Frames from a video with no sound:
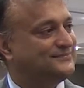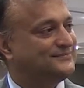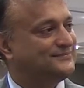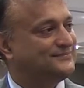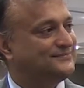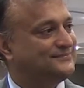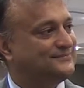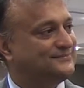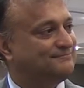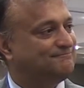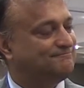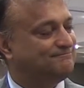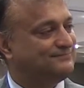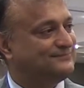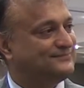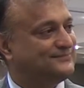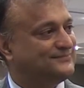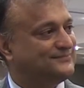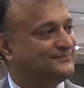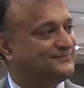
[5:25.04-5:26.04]

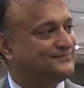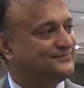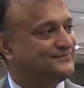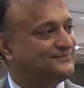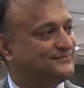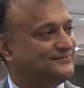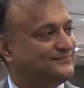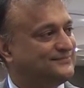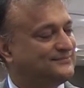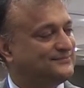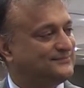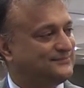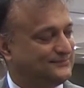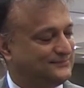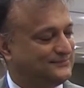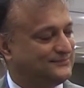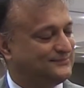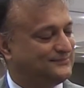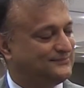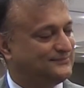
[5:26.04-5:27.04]

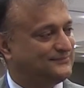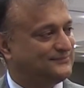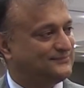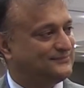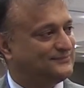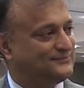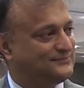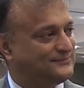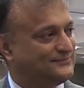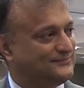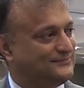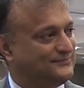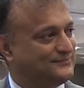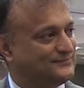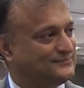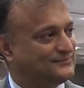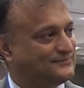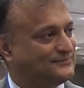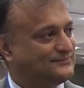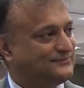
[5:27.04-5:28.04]

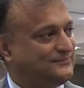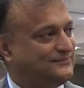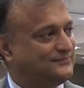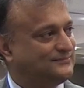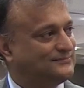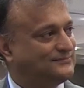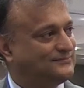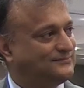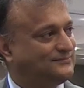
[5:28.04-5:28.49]
[no speech]